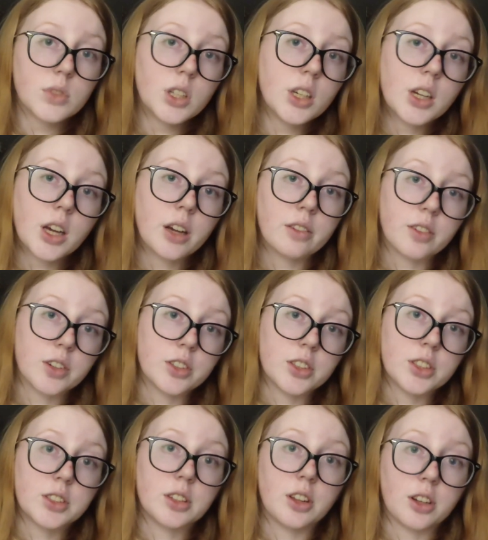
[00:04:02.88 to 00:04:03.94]
the cover
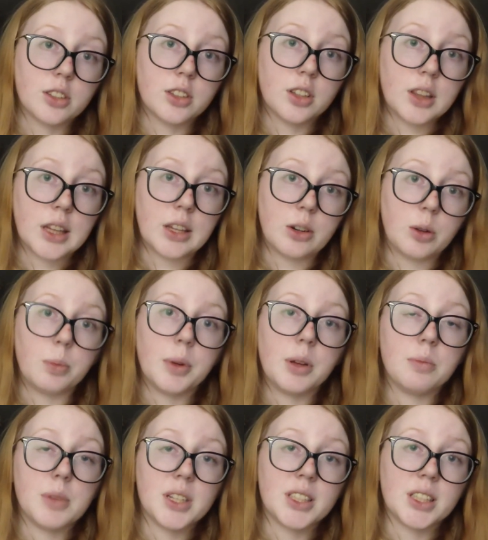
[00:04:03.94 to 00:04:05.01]
just looks a little
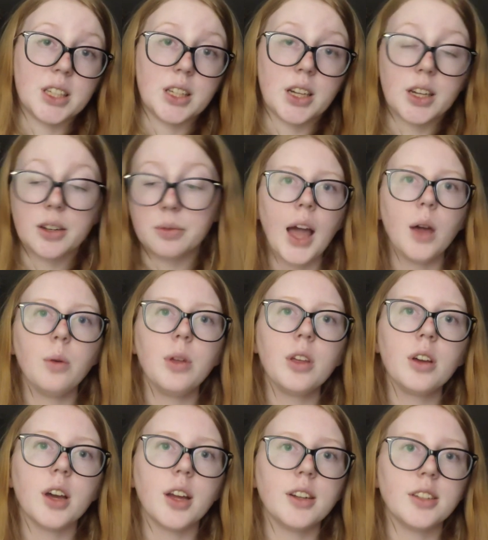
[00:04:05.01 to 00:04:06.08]
bit misleading. I
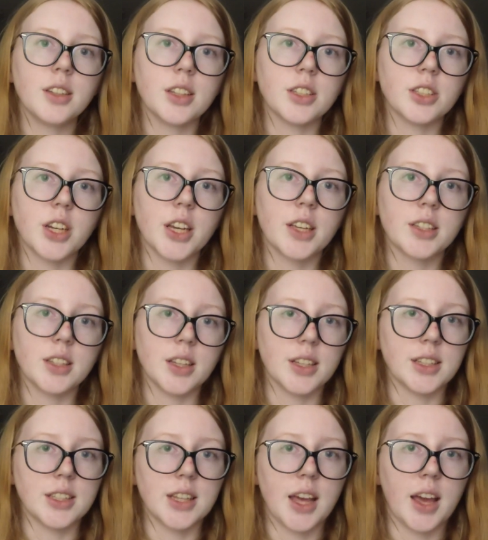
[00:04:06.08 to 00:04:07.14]
will cut to the chase
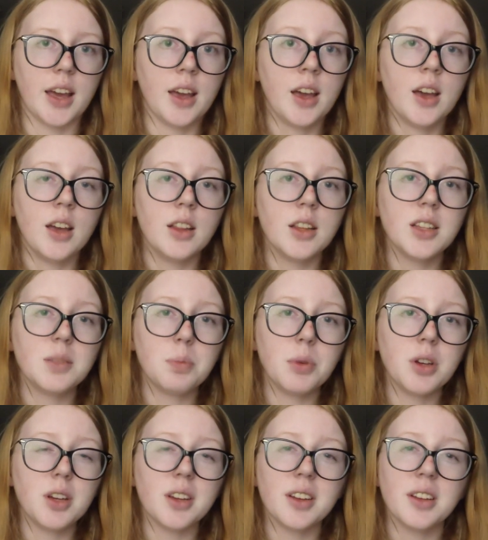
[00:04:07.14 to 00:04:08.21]
and say this
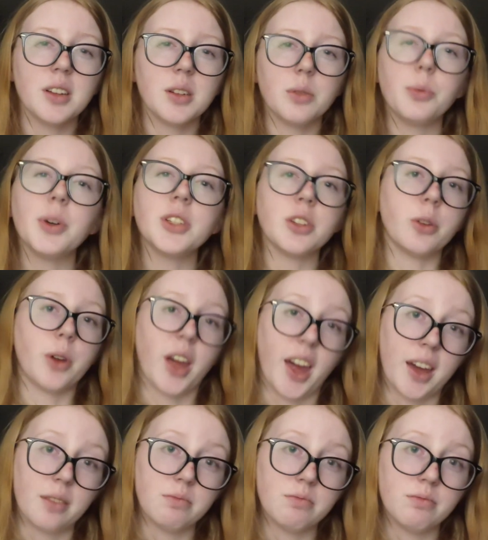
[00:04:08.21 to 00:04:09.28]
book was
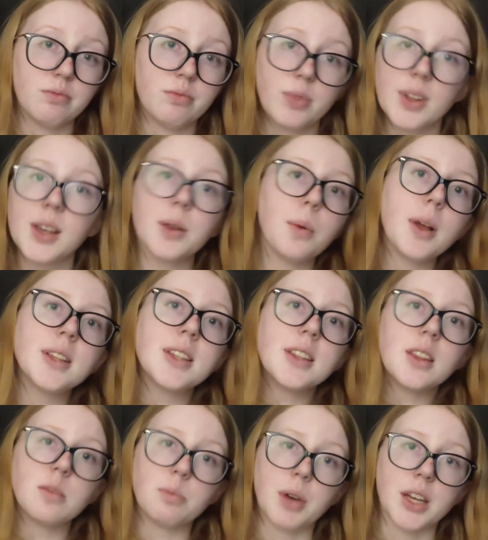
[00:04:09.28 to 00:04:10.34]
okay. It
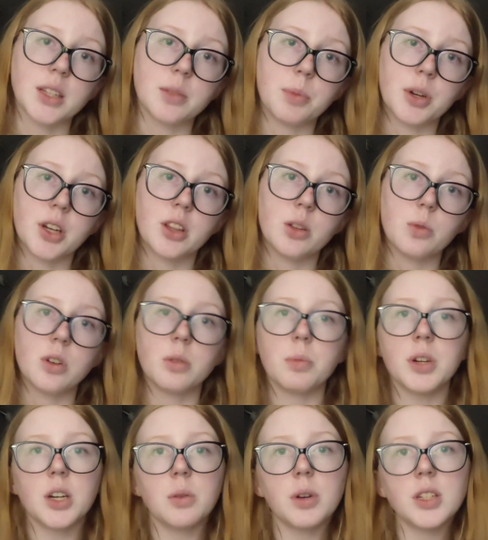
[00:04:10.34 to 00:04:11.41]
wasn't the best book in the world,
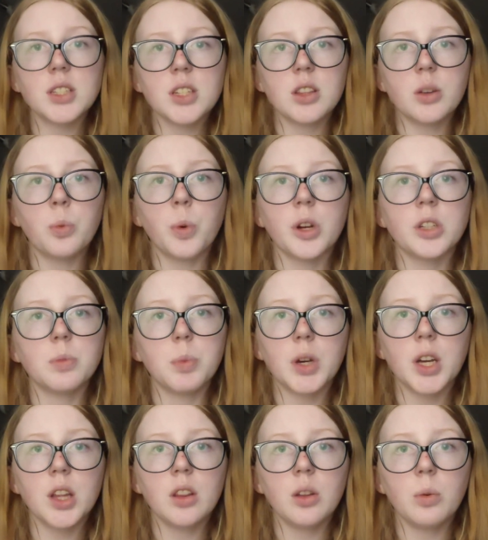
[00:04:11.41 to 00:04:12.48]
but it wasn't the worst
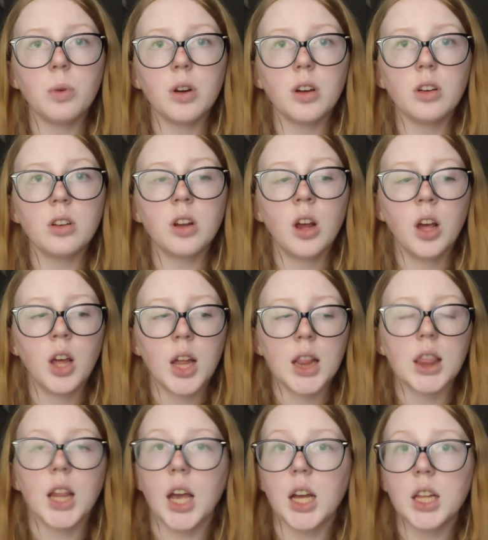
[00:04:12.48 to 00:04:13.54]
book in the world.
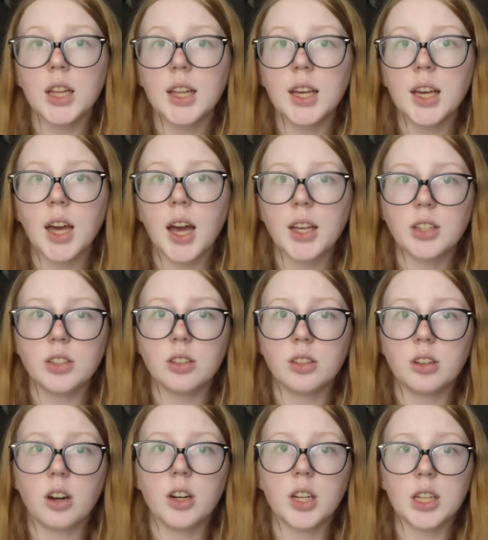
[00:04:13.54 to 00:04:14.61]
Luckily, I
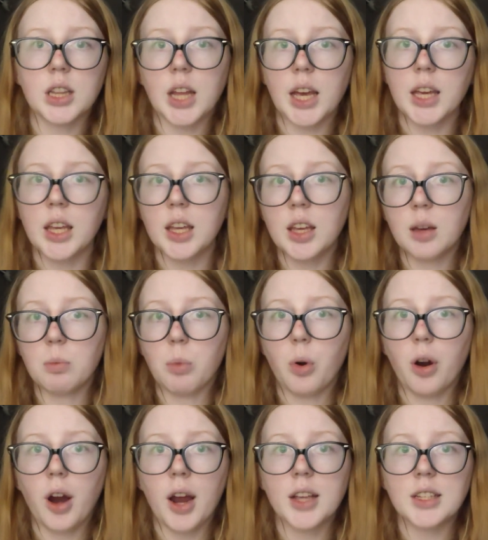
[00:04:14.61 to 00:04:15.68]
started liking it
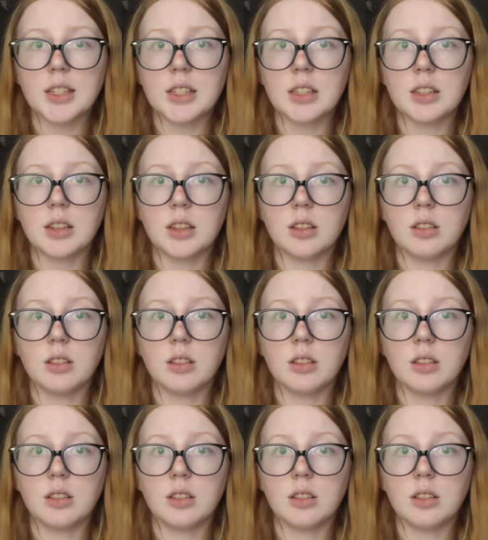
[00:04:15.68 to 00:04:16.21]
more as